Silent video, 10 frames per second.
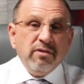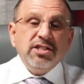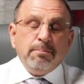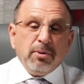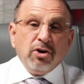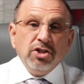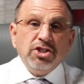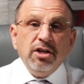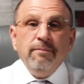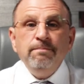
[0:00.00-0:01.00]
or it's a
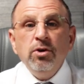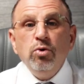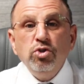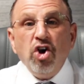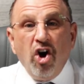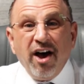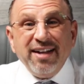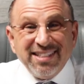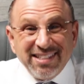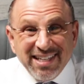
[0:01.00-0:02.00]
person who's
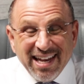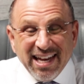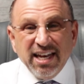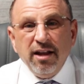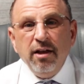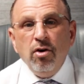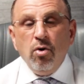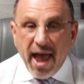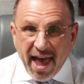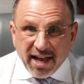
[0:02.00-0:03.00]
on scene
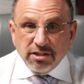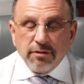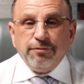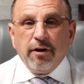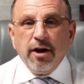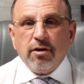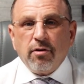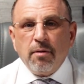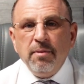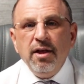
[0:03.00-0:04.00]
who has a
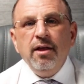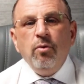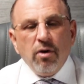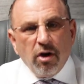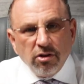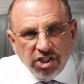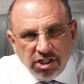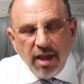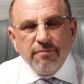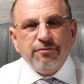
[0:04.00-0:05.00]
firearm. We're all
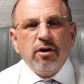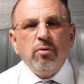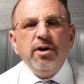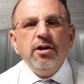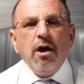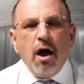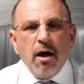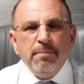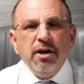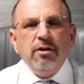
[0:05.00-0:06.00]
safer when
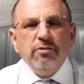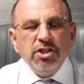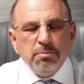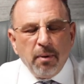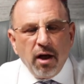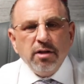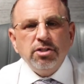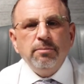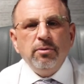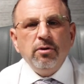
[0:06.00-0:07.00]
competent,
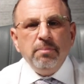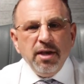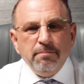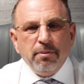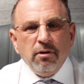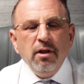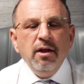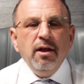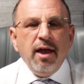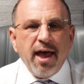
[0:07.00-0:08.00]
responsible people
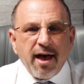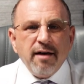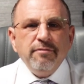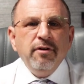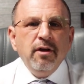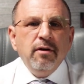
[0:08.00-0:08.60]
have